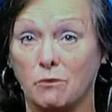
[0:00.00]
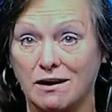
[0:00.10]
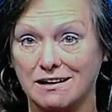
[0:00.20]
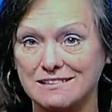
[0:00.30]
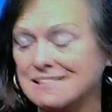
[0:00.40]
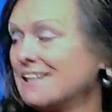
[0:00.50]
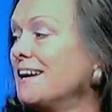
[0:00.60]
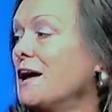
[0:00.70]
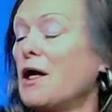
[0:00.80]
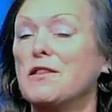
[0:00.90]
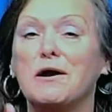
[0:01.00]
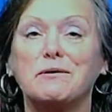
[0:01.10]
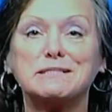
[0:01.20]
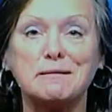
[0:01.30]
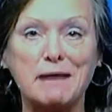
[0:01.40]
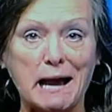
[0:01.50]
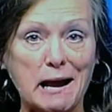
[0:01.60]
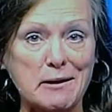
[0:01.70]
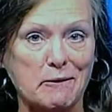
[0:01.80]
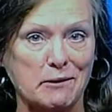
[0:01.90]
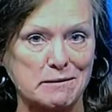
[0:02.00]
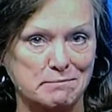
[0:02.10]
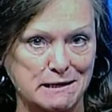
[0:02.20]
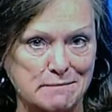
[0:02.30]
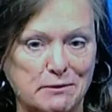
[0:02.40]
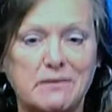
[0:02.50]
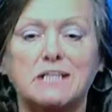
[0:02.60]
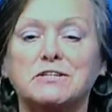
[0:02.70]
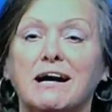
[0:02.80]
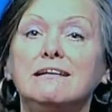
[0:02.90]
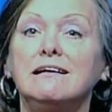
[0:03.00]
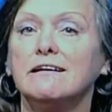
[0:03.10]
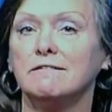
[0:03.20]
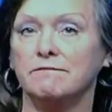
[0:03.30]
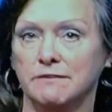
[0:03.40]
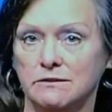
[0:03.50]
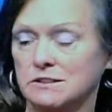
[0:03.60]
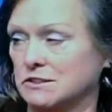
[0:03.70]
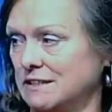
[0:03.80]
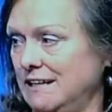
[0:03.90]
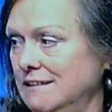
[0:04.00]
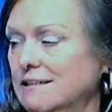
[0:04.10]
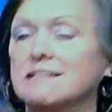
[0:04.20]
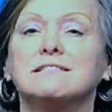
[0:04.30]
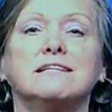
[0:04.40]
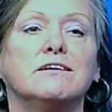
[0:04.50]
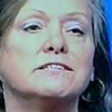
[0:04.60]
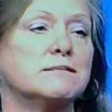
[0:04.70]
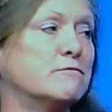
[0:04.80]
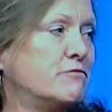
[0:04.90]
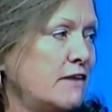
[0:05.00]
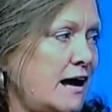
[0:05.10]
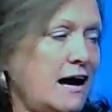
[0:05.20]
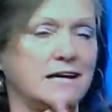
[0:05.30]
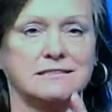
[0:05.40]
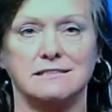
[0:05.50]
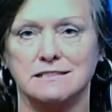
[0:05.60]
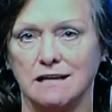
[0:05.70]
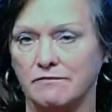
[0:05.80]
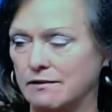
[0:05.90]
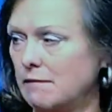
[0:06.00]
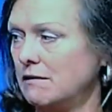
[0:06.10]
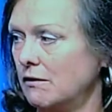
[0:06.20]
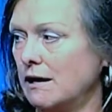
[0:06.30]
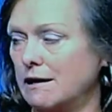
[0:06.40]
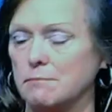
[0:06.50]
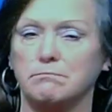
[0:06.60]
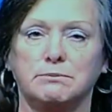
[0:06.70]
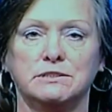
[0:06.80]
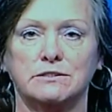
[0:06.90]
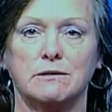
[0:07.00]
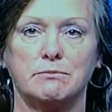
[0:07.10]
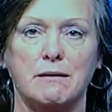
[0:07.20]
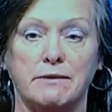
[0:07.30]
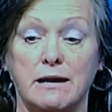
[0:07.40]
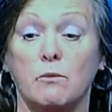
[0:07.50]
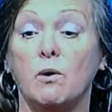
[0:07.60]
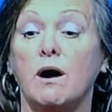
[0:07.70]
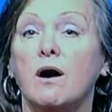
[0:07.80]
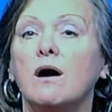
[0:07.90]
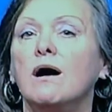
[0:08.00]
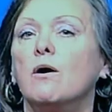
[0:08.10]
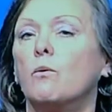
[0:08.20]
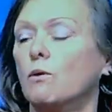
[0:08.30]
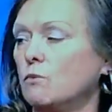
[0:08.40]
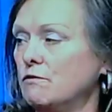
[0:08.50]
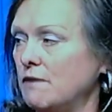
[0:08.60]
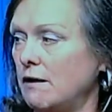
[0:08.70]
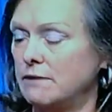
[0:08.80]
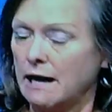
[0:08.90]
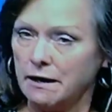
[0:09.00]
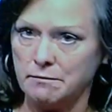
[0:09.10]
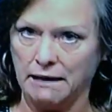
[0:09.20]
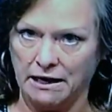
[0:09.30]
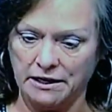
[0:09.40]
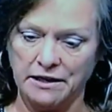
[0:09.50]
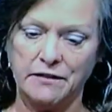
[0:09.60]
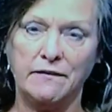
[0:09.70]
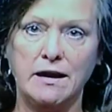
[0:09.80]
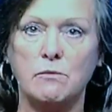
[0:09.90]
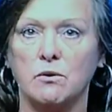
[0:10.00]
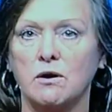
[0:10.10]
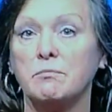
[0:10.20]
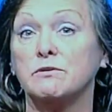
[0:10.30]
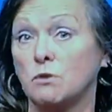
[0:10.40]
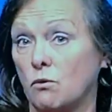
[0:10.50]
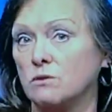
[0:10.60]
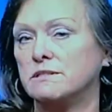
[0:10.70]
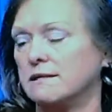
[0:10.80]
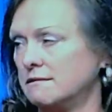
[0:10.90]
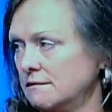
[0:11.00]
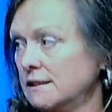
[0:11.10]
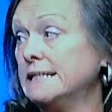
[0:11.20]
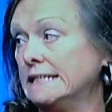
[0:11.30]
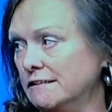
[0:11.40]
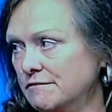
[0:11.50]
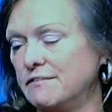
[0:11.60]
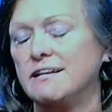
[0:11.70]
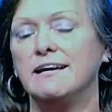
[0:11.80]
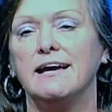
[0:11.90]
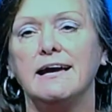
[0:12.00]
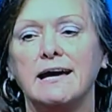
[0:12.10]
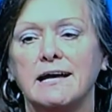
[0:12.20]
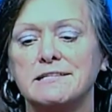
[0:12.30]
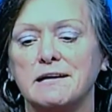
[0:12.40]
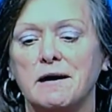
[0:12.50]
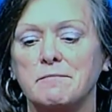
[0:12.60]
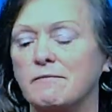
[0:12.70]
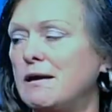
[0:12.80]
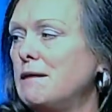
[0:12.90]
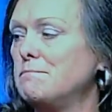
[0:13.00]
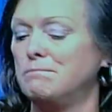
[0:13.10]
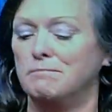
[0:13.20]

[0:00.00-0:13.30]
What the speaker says: was there was an Acorn people that tried to infiltrate and sell some flags and stuff, and then kind of push their own propaganda. Well, when we found out about it, they were told to leave, and the